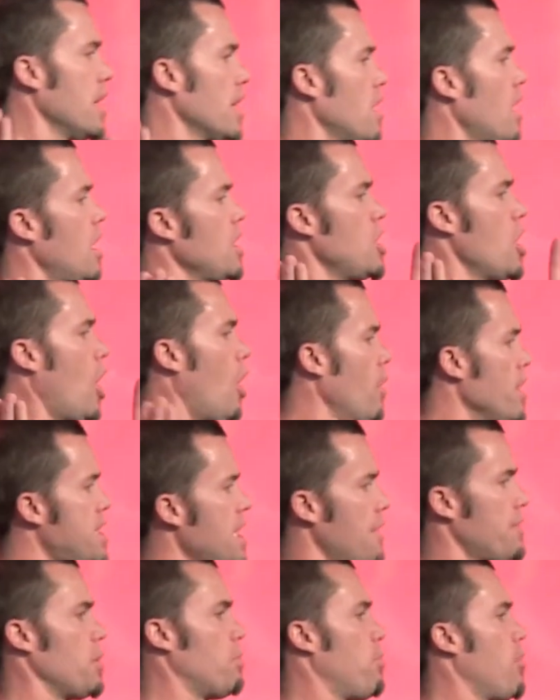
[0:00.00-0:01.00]
like, you always
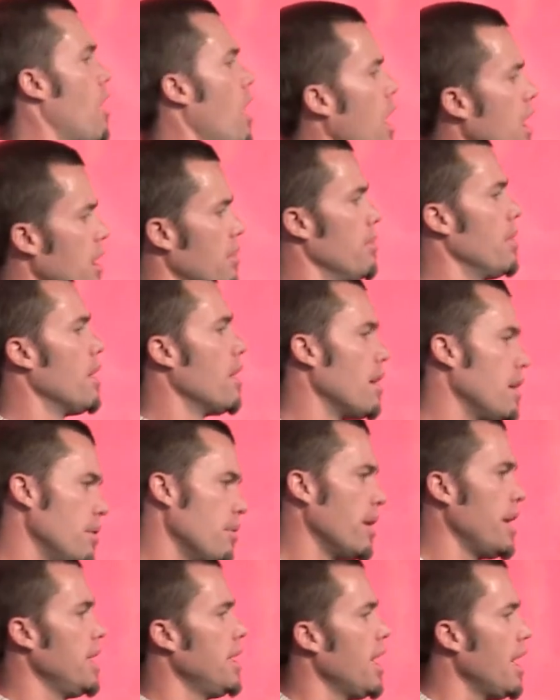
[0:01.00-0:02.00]
have to prod them. You
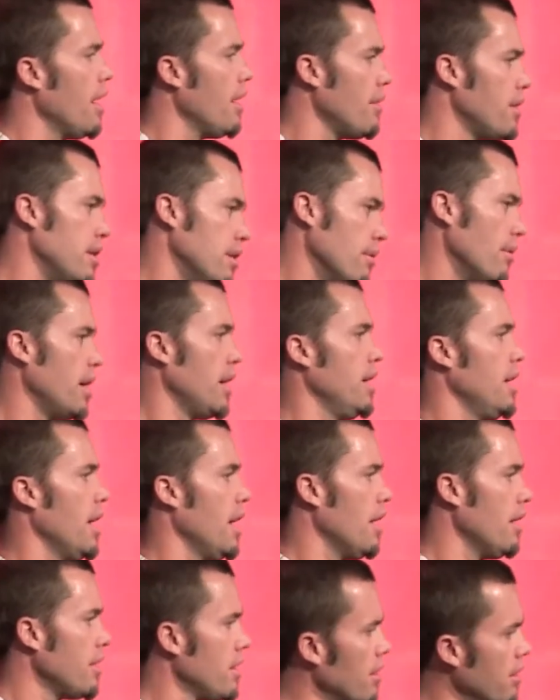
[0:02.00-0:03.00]
ready now? You ready
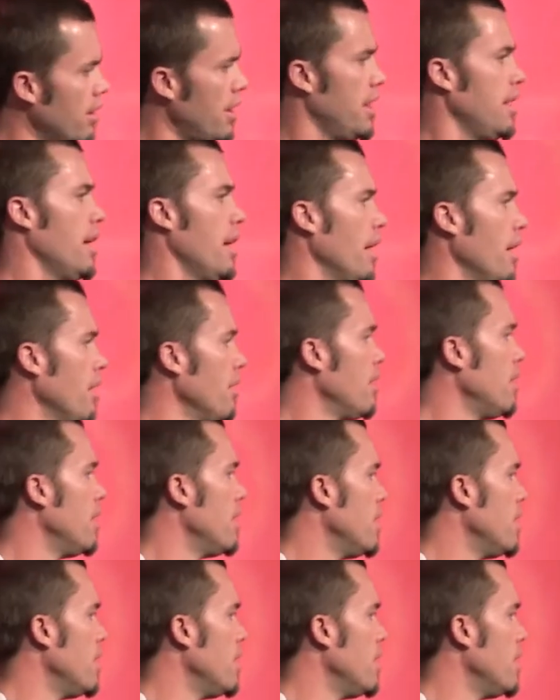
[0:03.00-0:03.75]
now? You ready now?